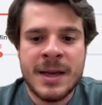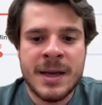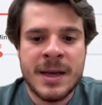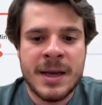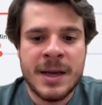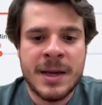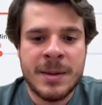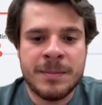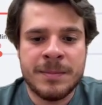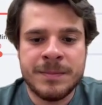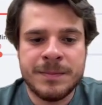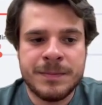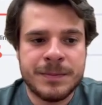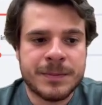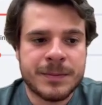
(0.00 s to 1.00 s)

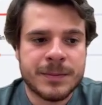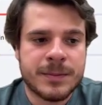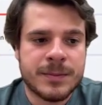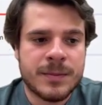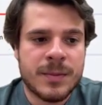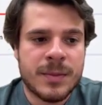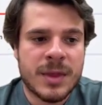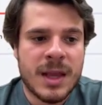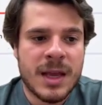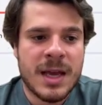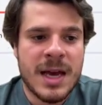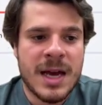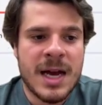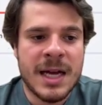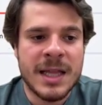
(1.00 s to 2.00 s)
Um,
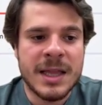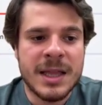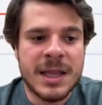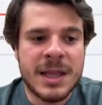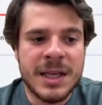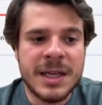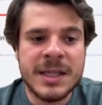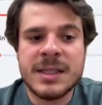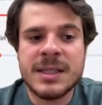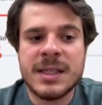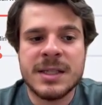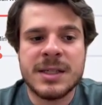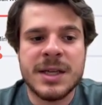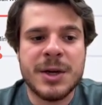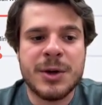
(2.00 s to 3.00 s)
and this
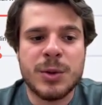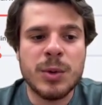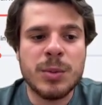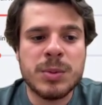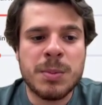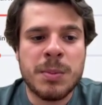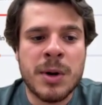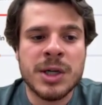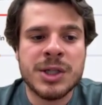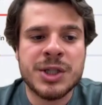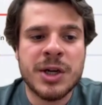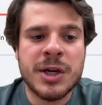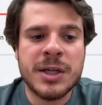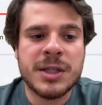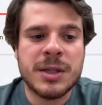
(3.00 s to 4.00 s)
is a grouped bar
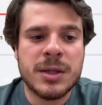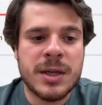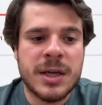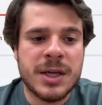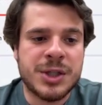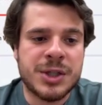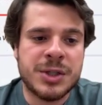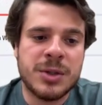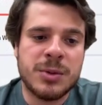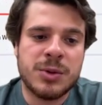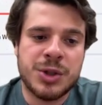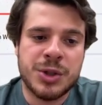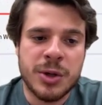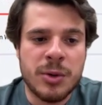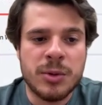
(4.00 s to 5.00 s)
chart,
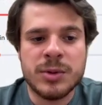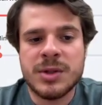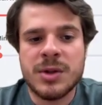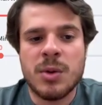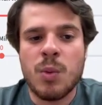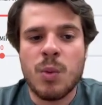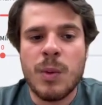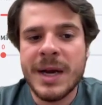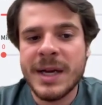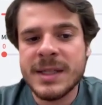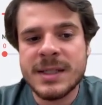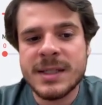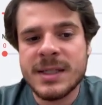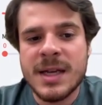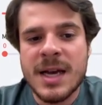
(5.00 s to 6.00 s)
shows the
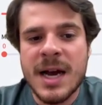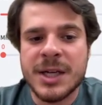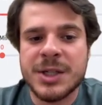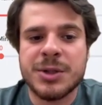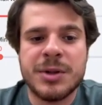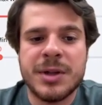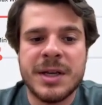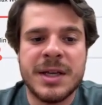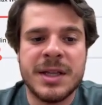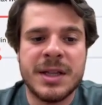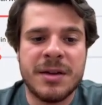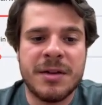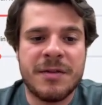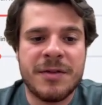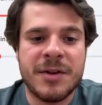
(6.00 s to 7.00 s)
weights actually
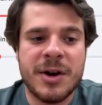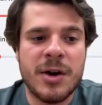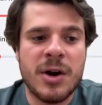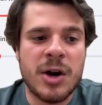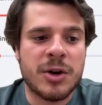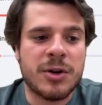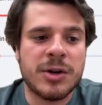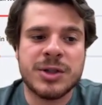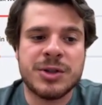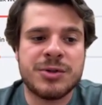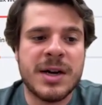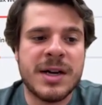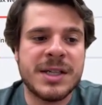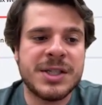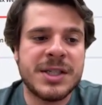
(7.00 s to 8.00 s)
differ across
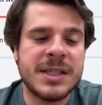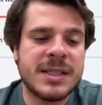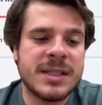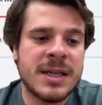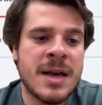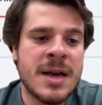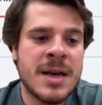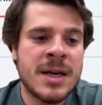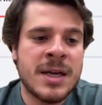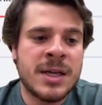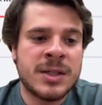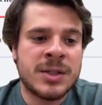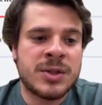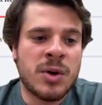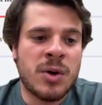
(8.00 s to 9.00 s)
strategies.
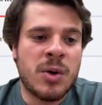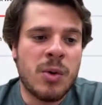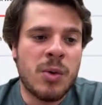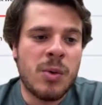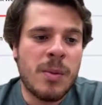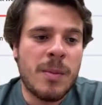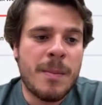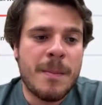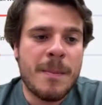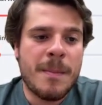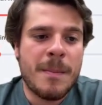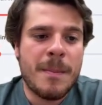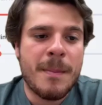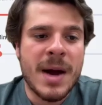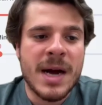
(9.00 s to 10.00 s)
So
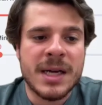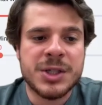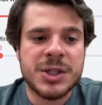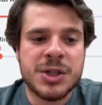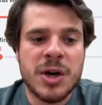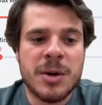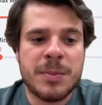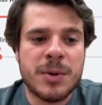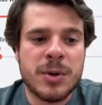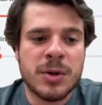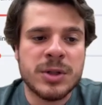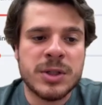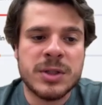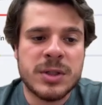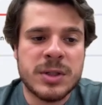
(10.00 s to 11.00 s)
Max Sharpe
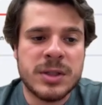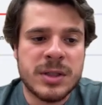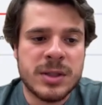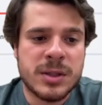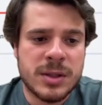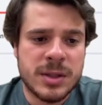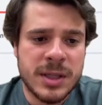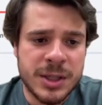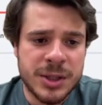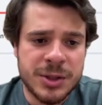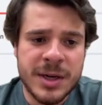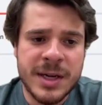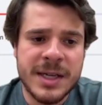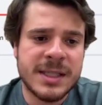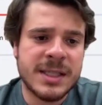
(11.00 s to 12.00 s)

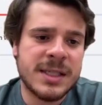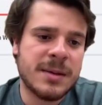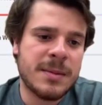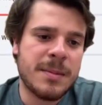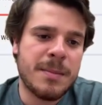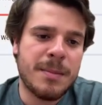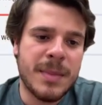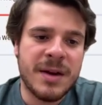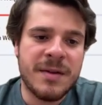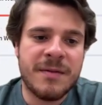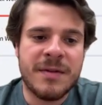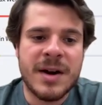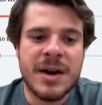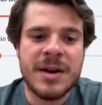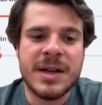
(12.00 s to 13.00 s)
concentrates, mean
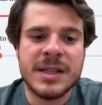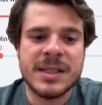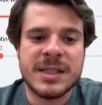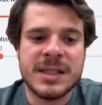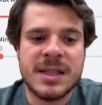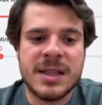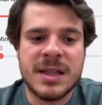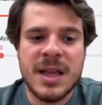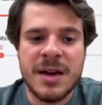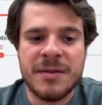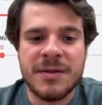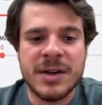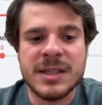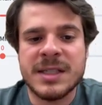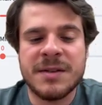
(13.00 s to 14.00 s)
variance
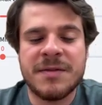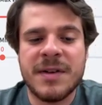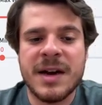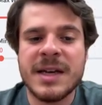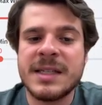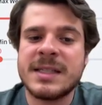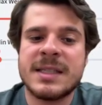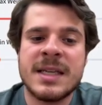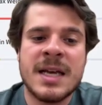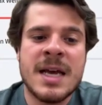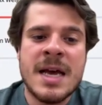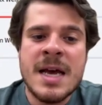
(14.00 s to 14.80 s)
diversifies.